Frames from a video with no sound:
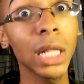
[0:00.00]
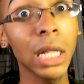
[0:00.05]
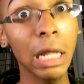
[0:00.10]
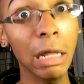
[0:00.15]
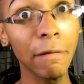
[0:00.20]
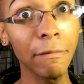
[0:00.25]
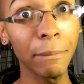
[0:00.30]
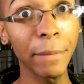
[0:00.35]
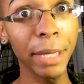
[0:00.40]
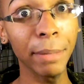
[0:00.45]

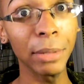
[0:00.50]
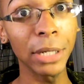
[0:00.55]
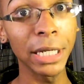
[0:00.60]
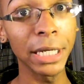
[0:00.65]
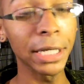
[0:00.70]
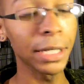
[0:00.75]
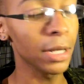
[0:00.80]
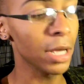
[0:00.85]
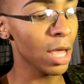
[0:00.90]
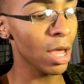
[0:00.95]
Love
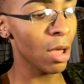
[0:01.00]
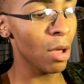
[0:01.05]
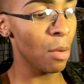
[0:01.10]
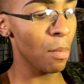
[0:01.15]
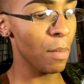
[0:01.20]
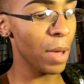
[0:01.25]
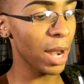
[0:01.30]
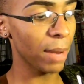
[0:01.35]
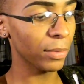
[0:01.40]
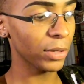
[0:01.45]
Maybelline,
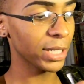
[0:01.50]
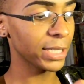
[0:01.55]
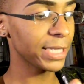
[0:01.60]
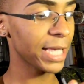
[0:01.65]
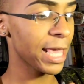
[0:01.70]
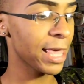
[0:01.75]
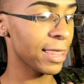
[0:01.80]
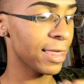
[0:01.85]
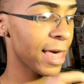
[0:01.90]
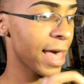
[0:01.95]
but I'm going
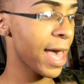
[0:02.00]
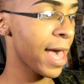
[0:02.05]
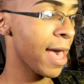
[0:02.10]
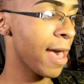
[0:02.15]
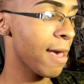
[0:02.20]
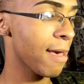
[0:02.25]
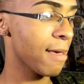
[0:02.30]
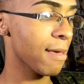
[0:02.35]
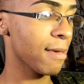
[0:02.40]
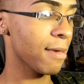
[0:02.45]
to take
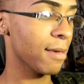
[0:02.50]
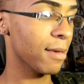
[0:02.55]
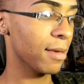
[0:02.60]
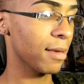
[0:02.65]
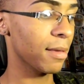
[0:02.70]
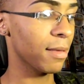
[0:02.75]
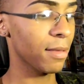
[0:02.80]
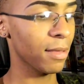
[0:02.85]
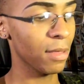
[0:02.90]
that.